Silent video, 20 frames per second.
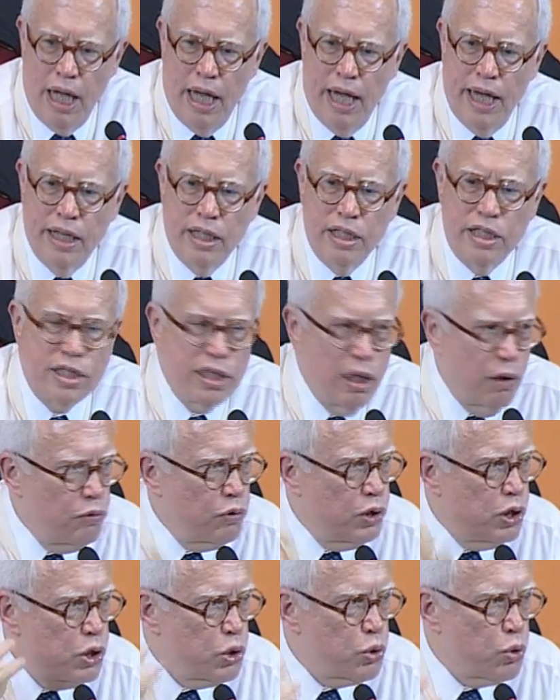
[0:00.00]
And
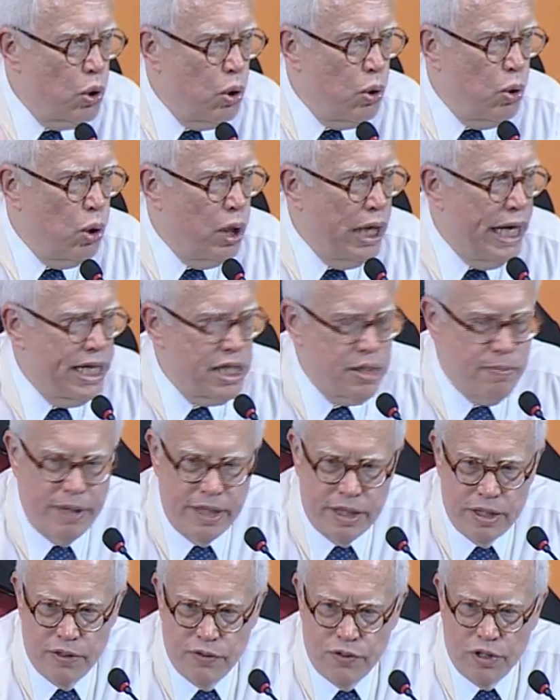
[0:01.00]
self-control aspects of